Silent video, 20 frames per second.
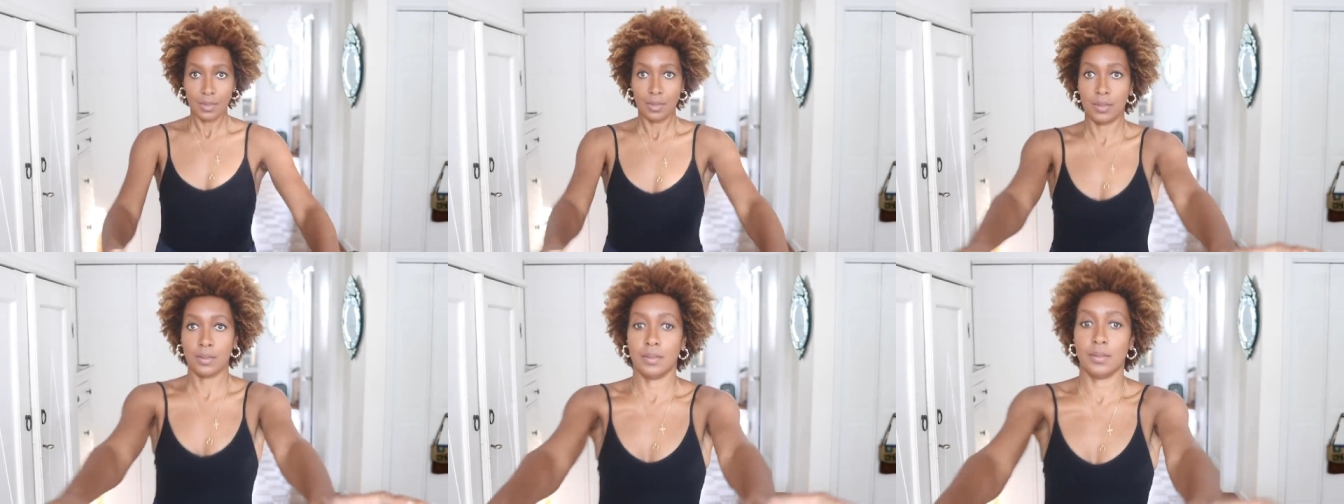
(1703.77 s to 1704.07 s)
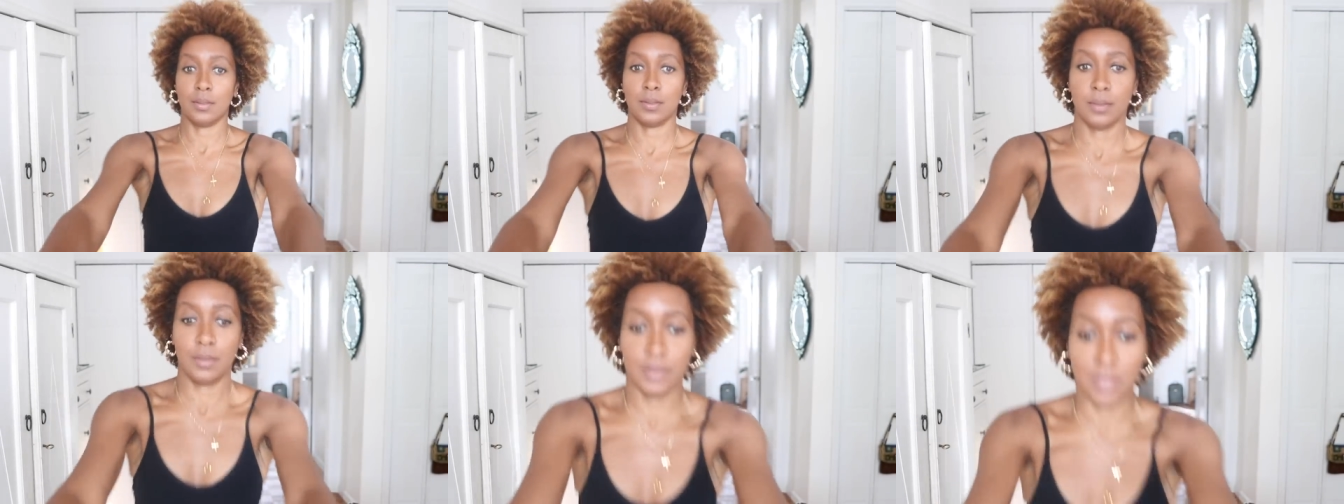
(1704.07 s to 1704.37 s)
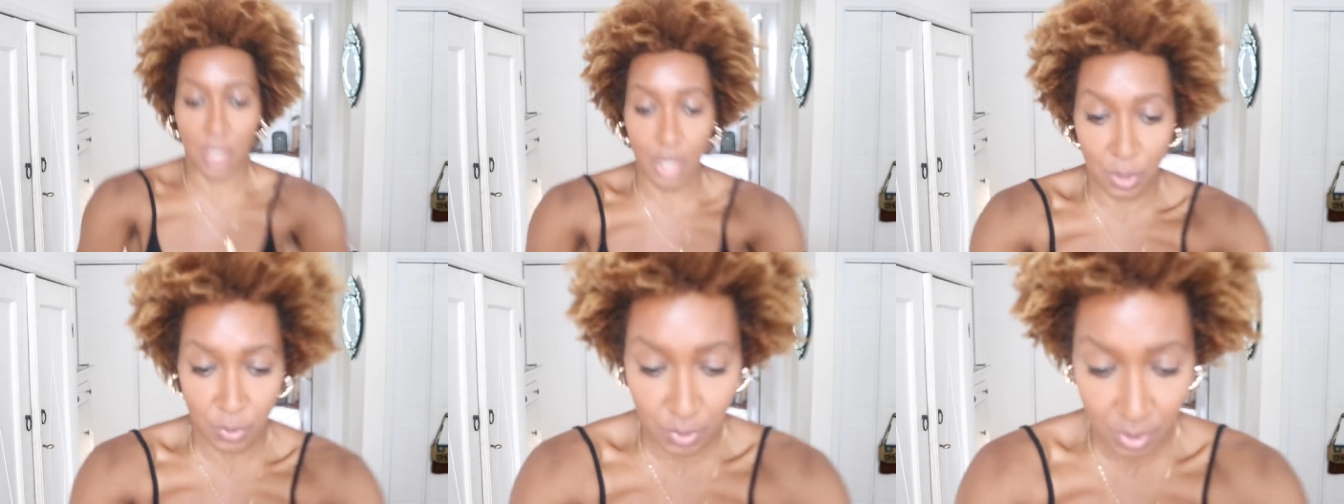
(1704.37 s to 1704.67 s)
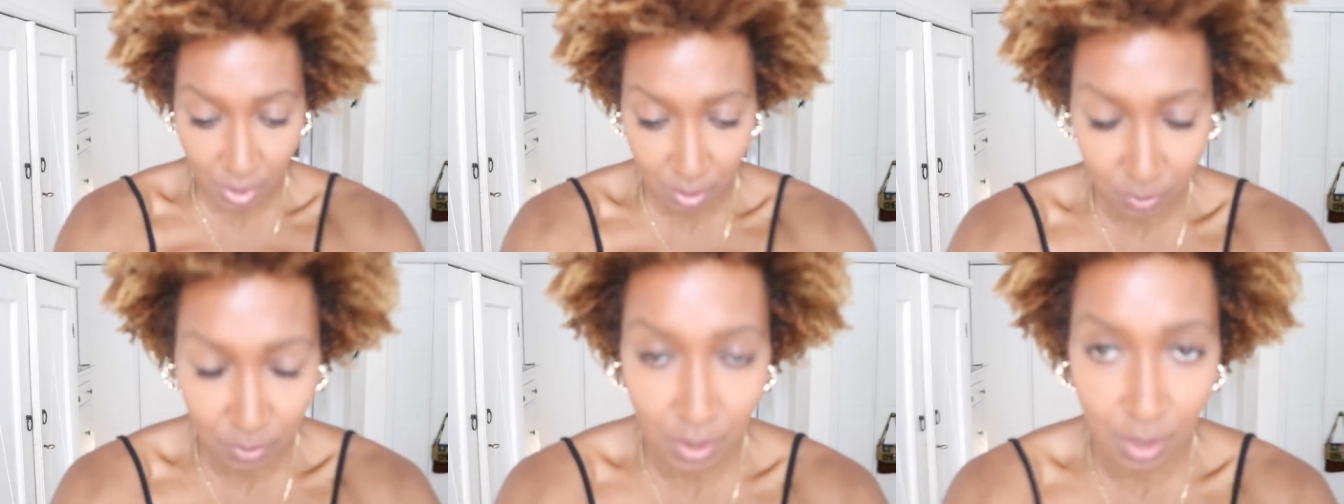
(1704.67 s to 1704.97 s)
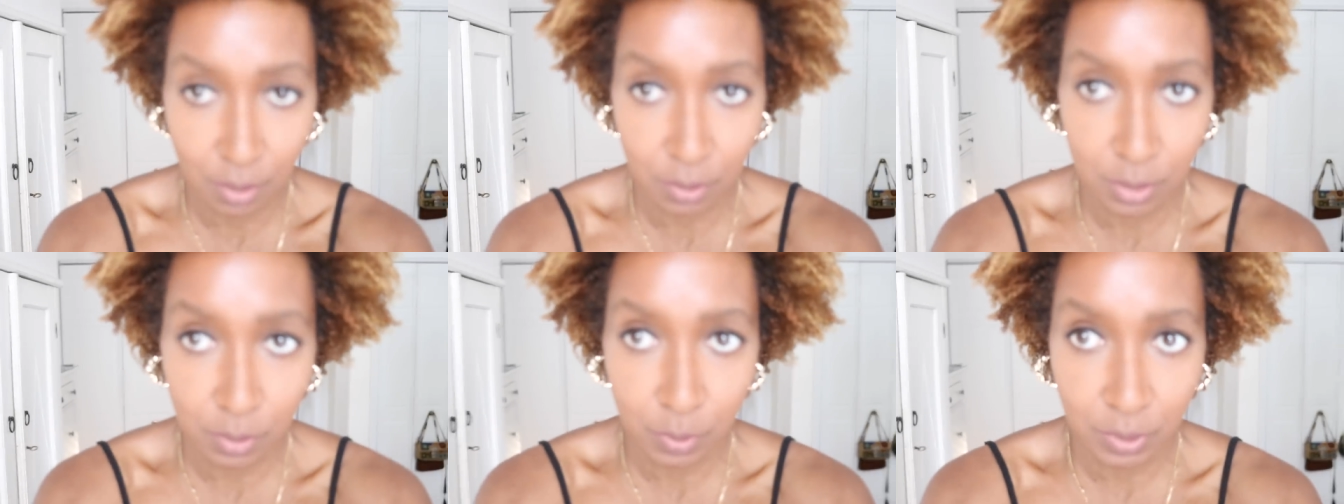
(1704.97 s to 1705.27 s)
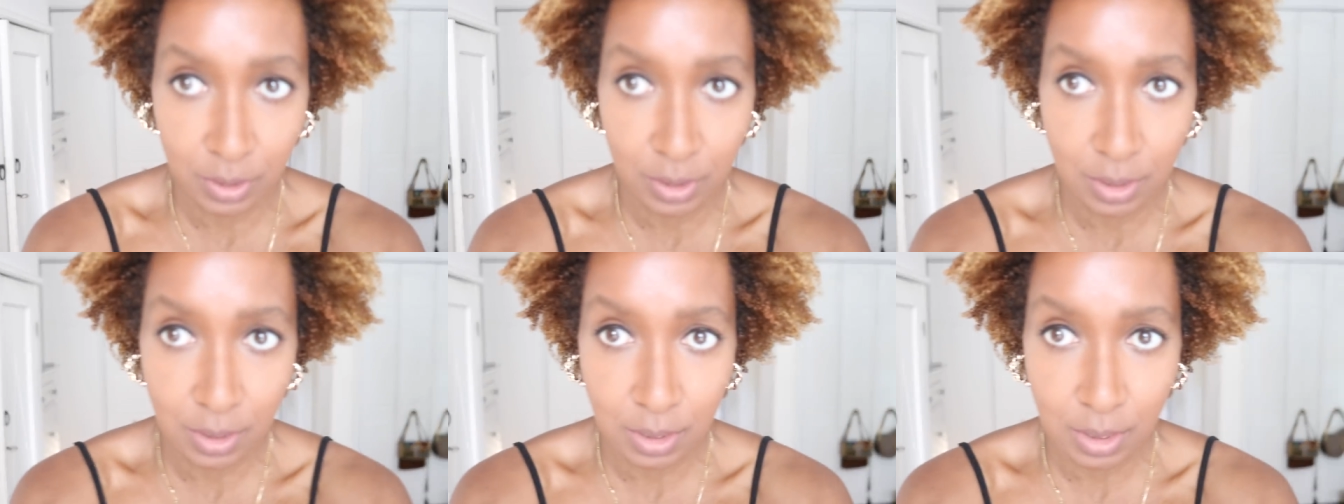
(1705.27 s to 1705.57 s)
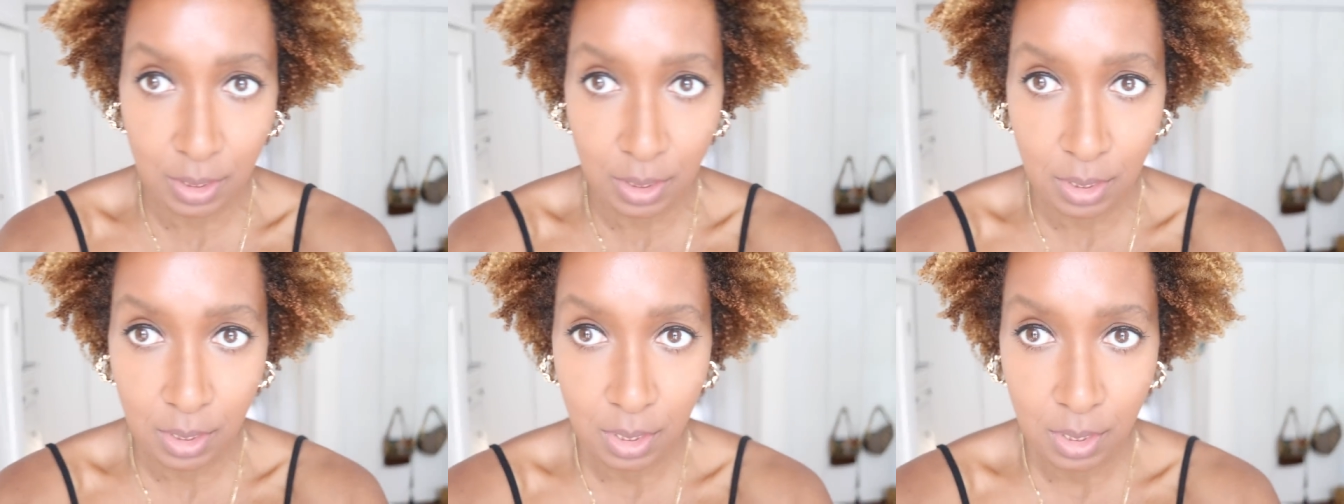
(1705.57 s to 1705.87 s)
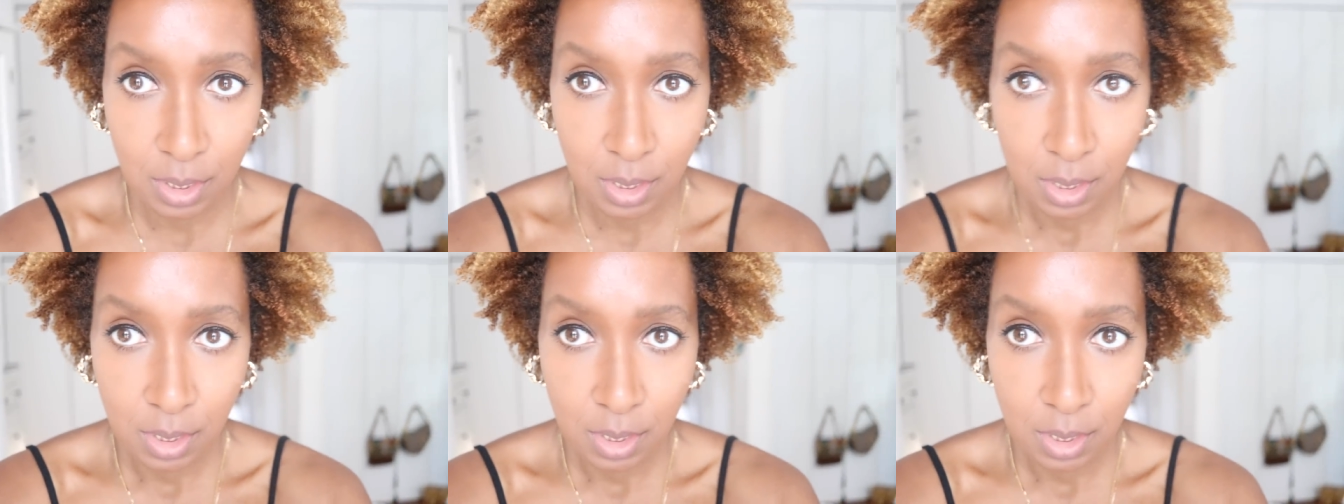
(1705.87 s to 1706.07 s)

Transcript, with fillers: Oh, no, no, no. You want to see